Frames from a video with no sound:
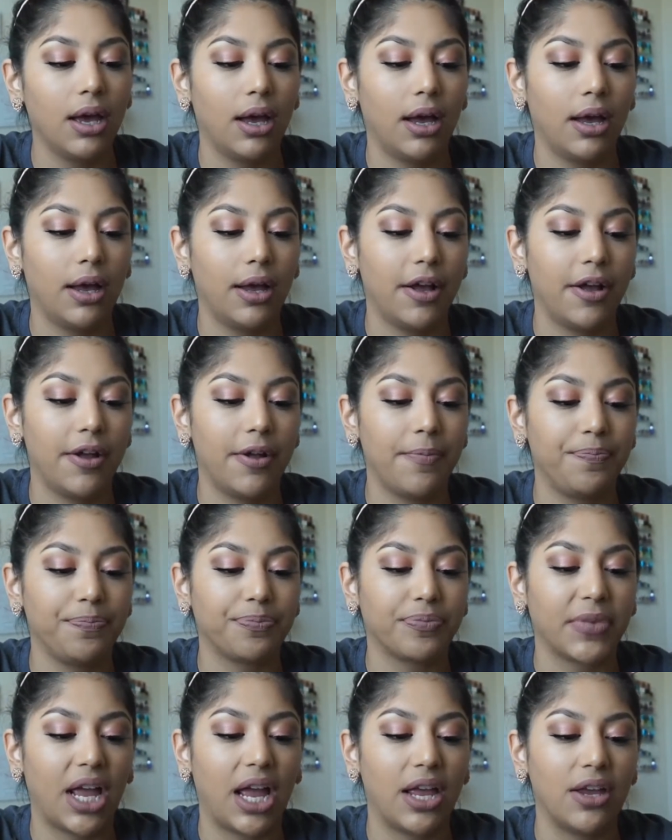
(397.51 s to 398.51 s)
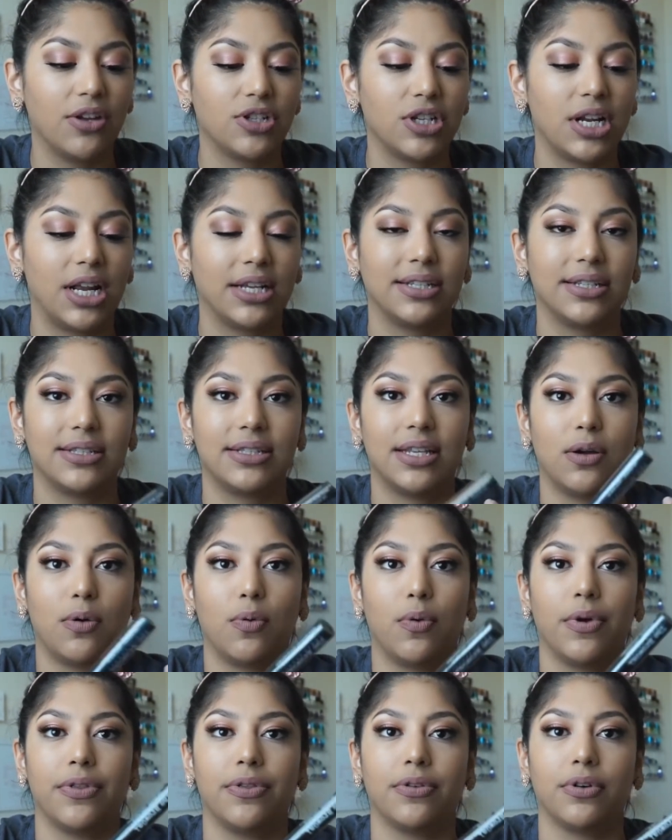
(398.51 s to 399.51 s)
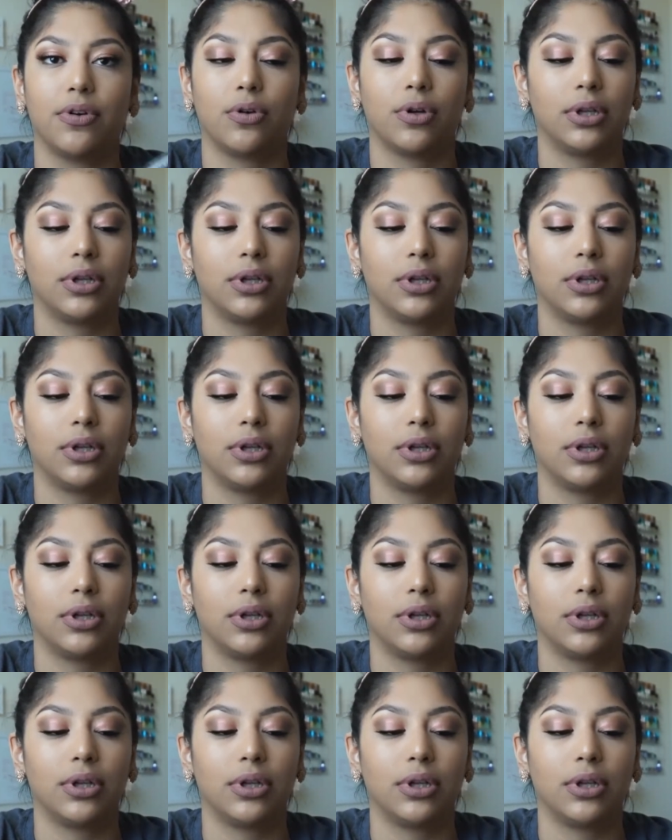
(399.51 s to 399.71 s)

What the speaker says: I usually like to stick with